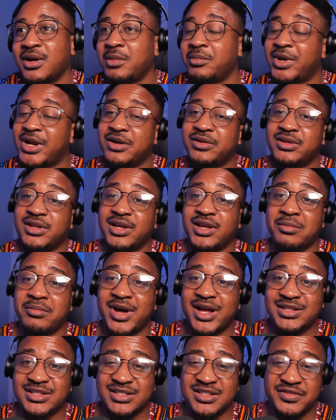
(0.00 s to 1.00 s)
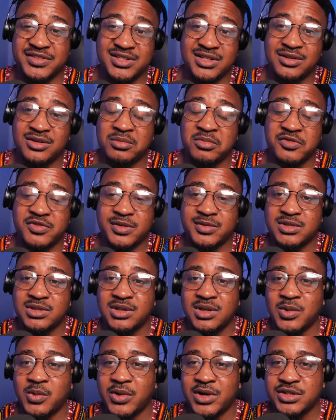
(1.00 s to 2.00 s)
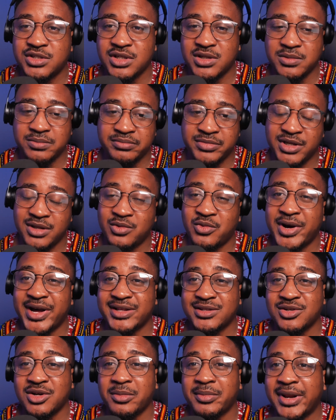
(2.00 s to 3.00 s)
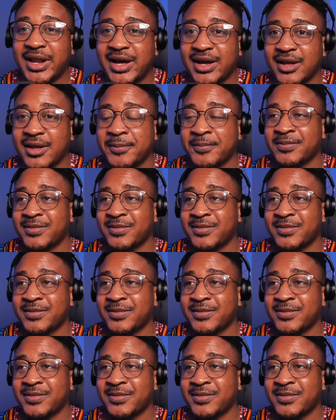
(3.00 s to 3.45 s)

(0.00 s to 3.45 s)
But I don't think it matters. If it's a good movie, I'm still gonna watch it, be it white or black.